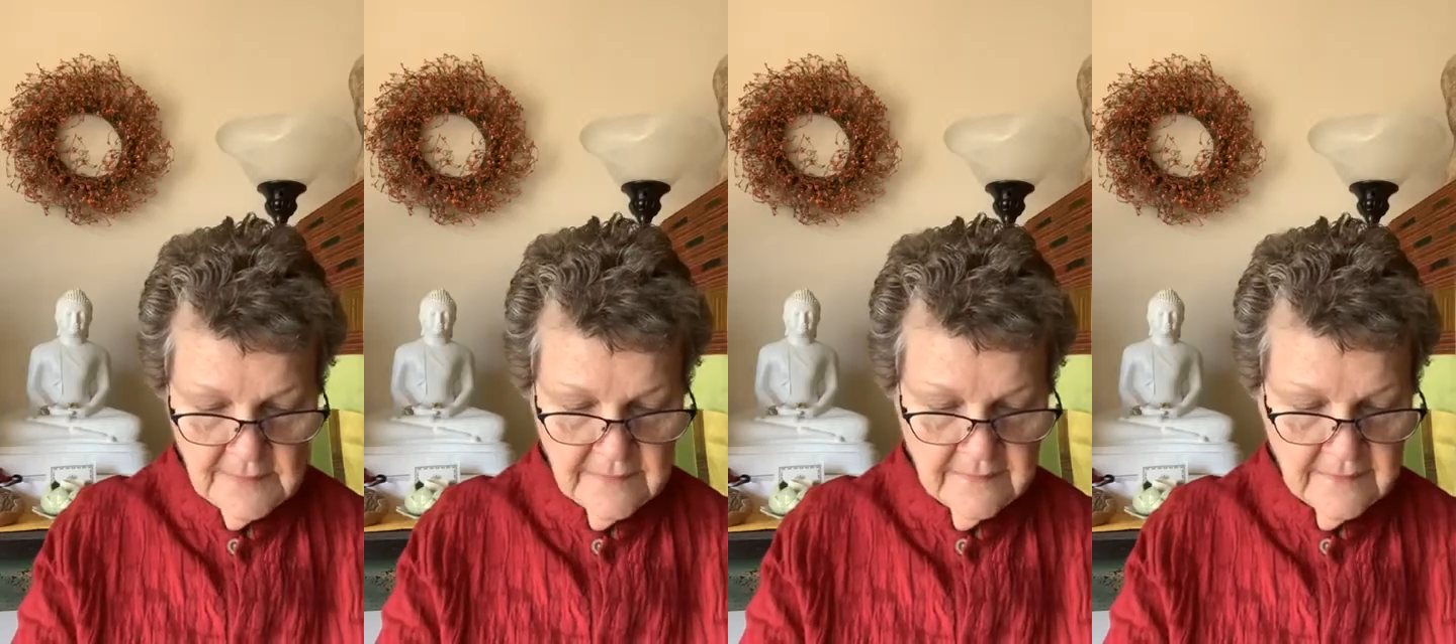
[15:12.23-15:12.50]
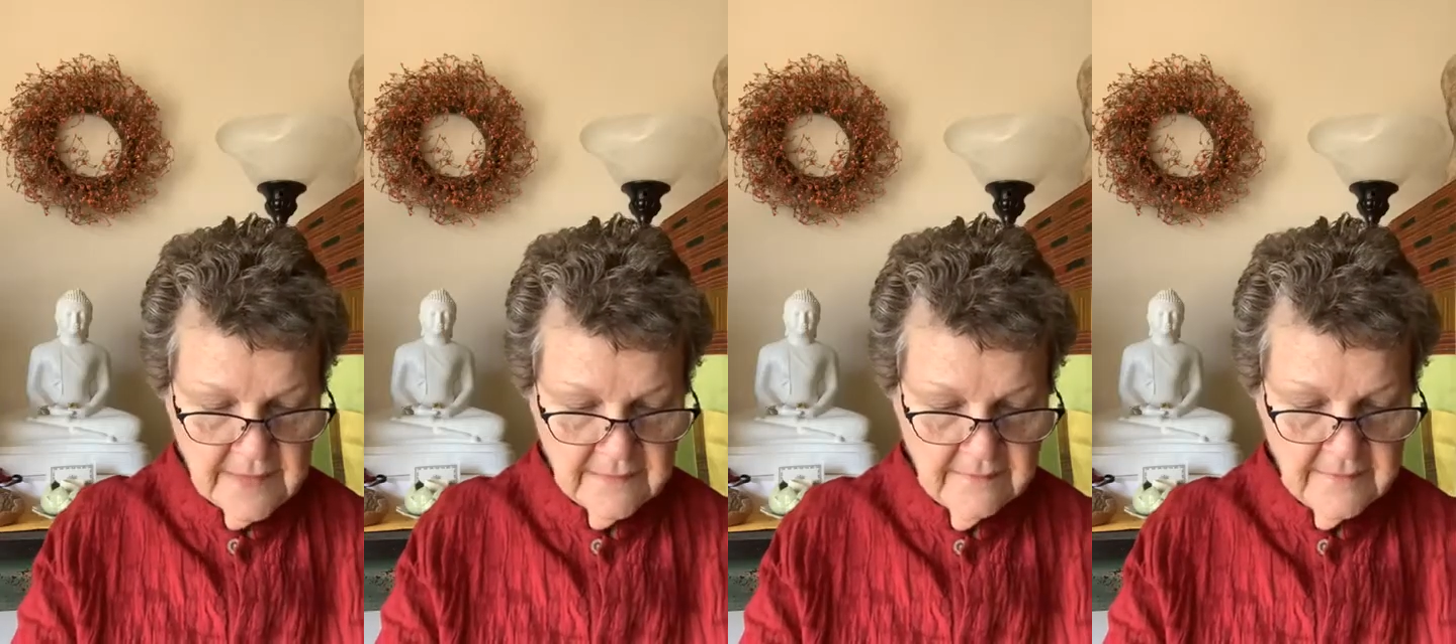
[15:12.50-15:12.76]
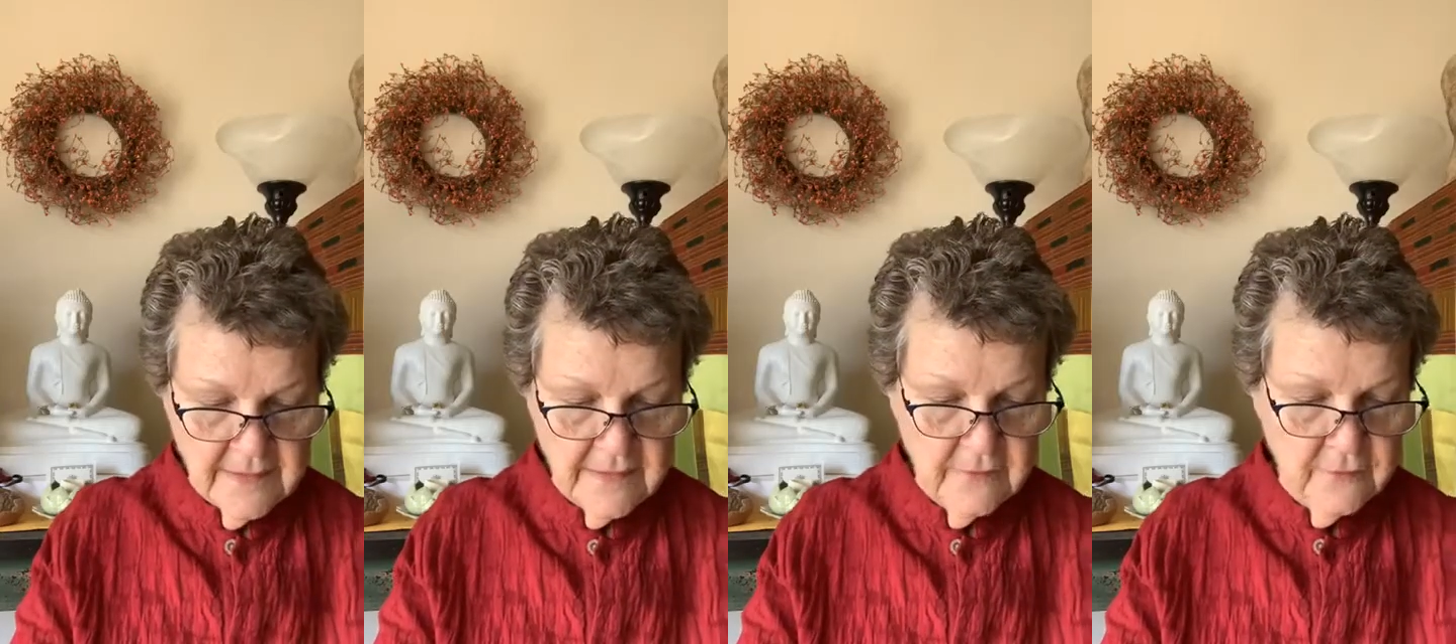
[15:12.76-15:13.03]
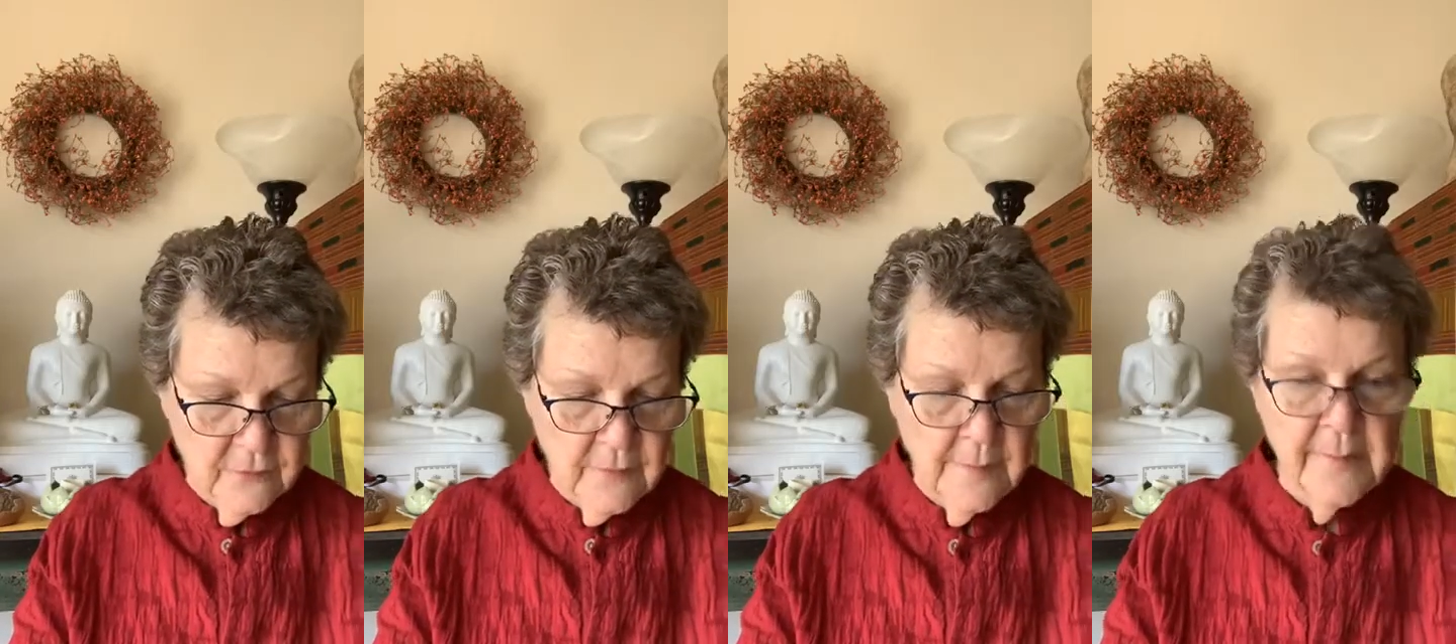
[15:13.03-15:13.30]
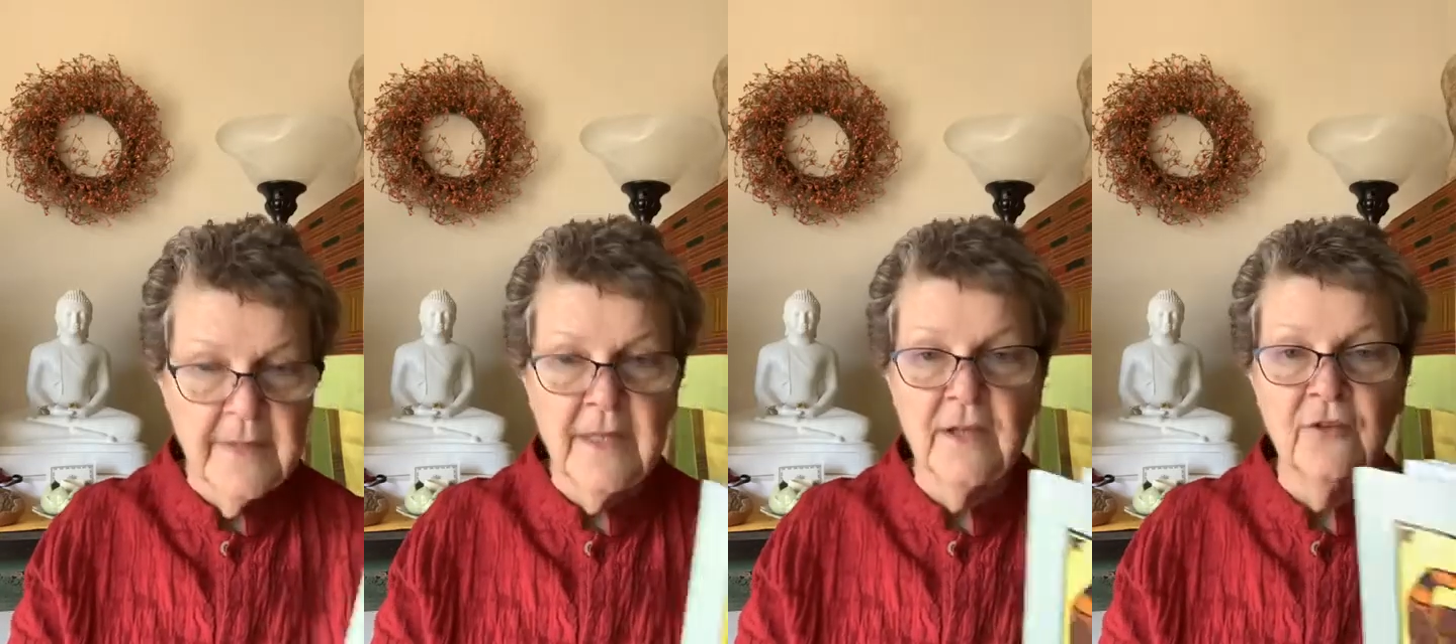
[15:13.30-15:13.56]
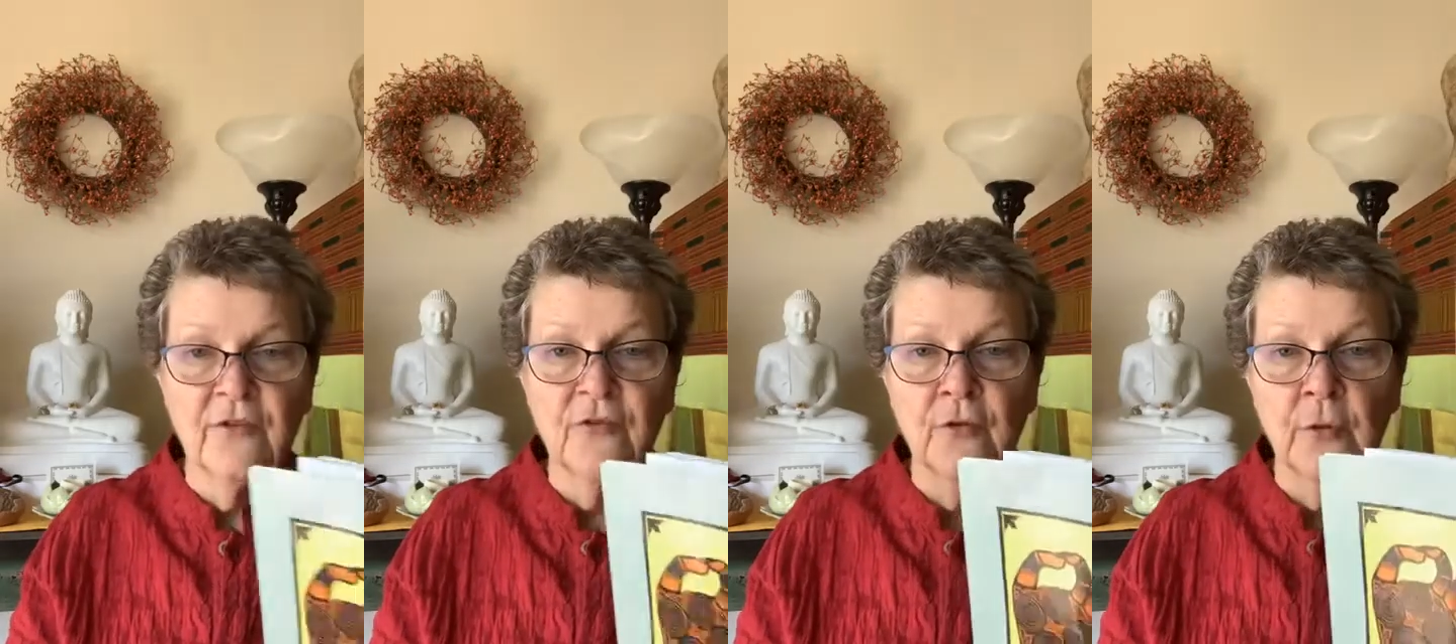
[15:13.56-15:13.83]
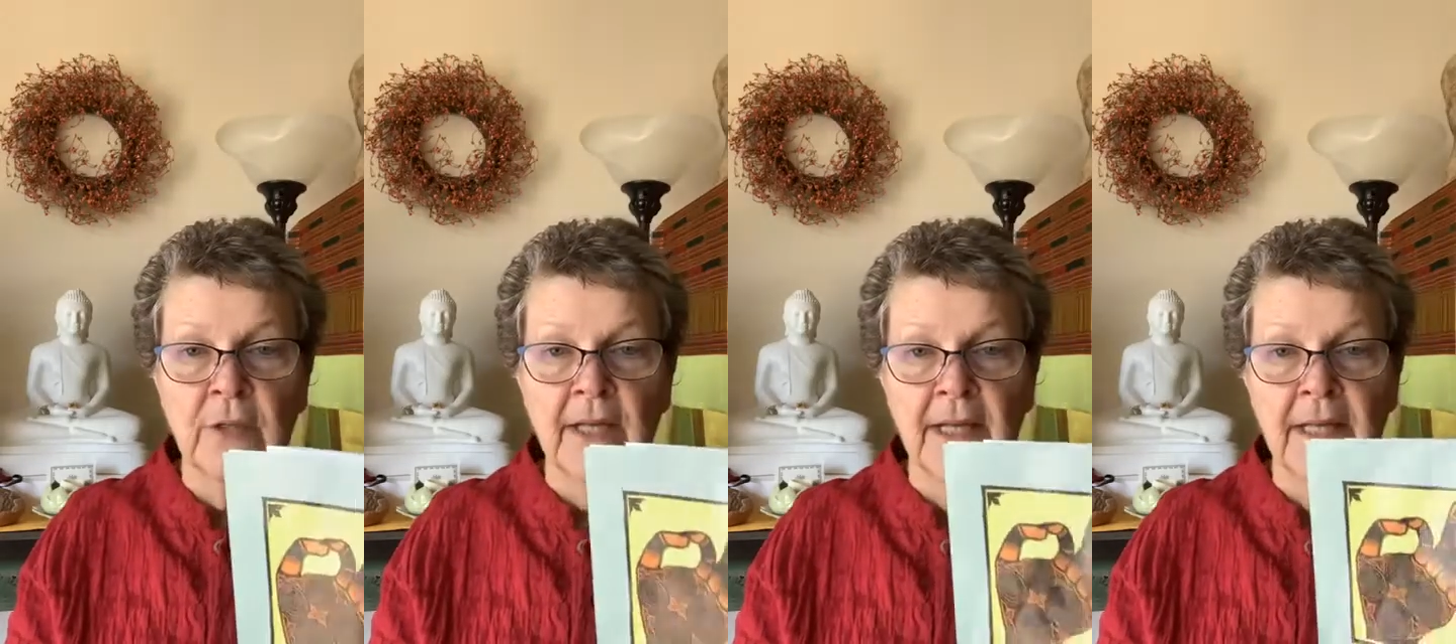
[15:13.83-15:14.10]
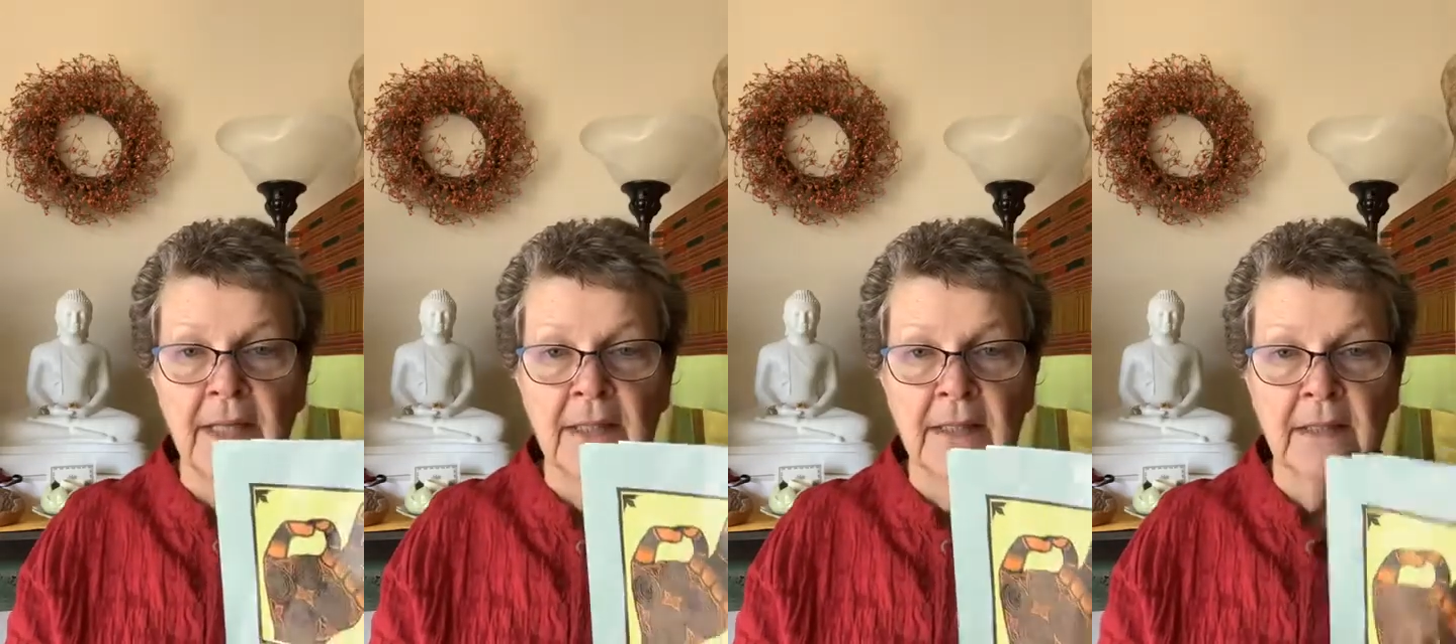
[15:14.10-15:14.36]
his essays from the issue at
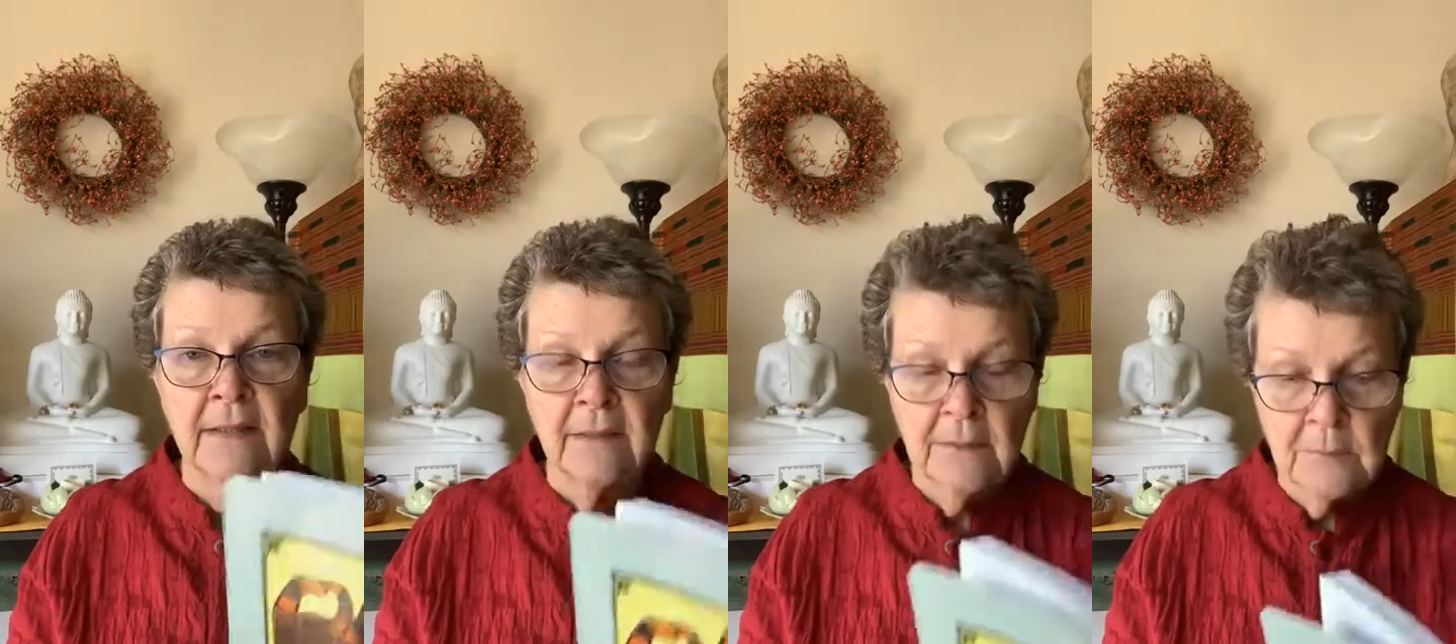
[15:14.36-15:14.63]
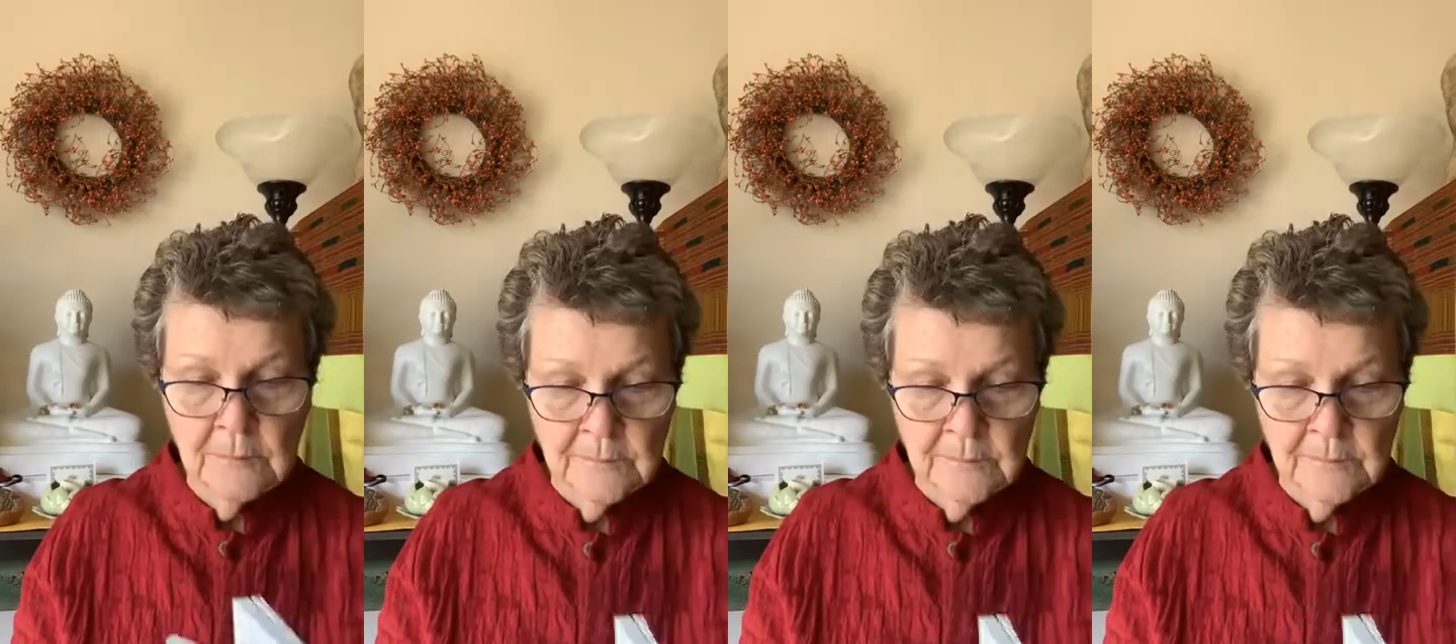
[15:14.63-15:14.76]
hand.